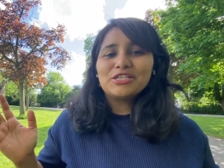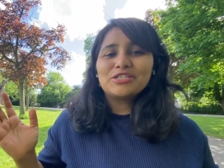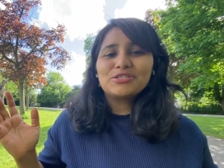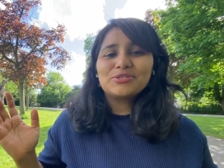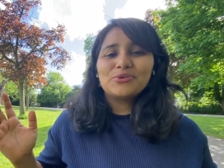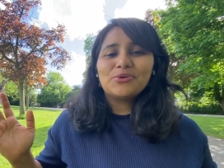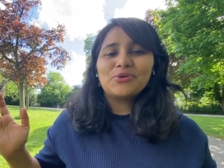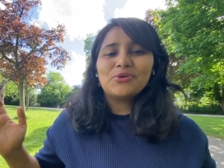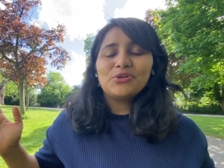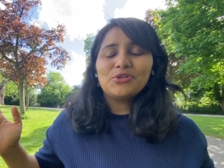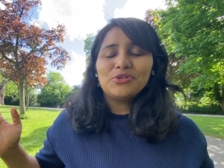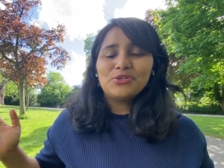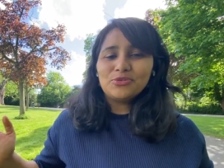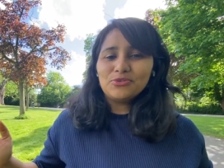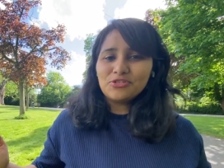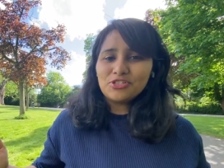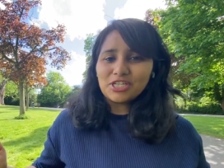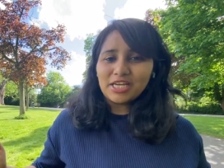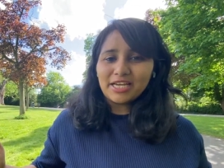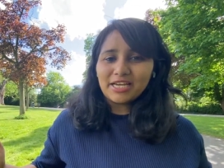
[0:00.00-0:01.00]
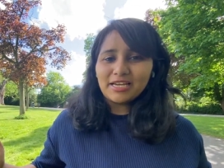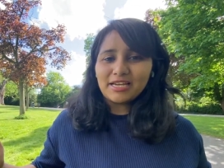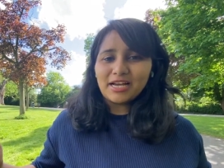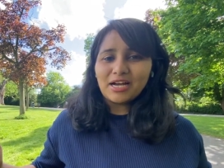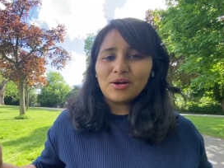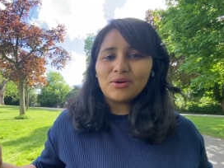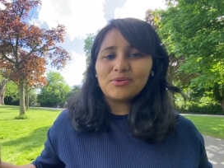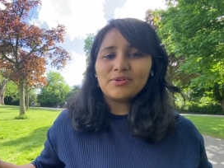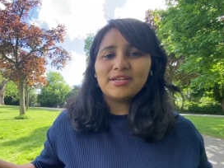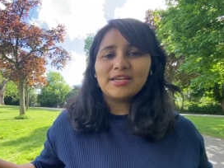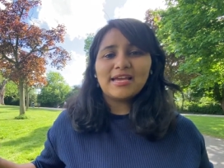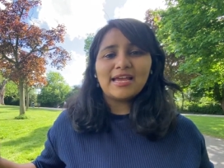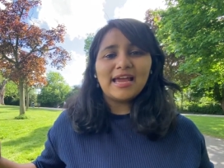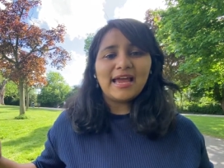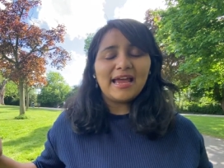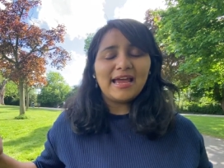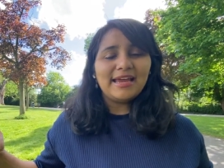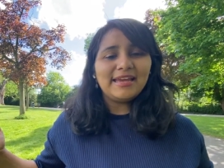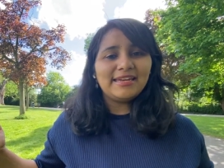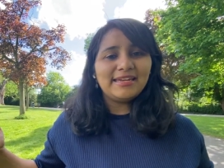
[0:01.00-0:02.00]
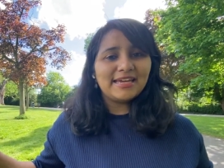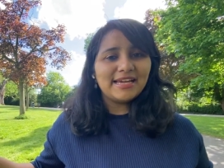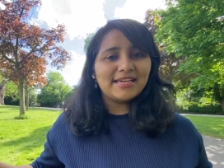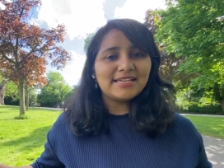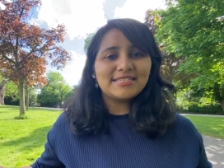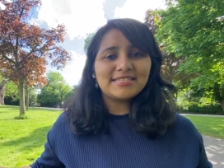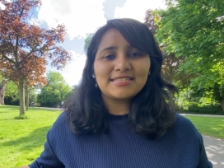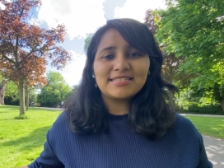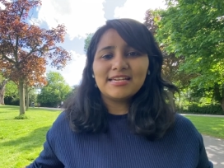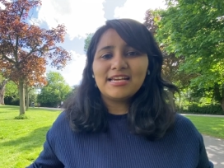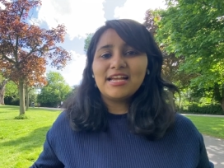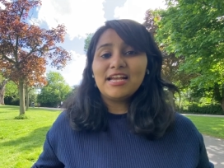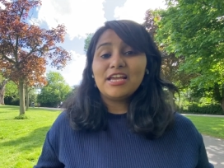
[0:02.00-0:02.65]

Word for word: So do check it out. And yes,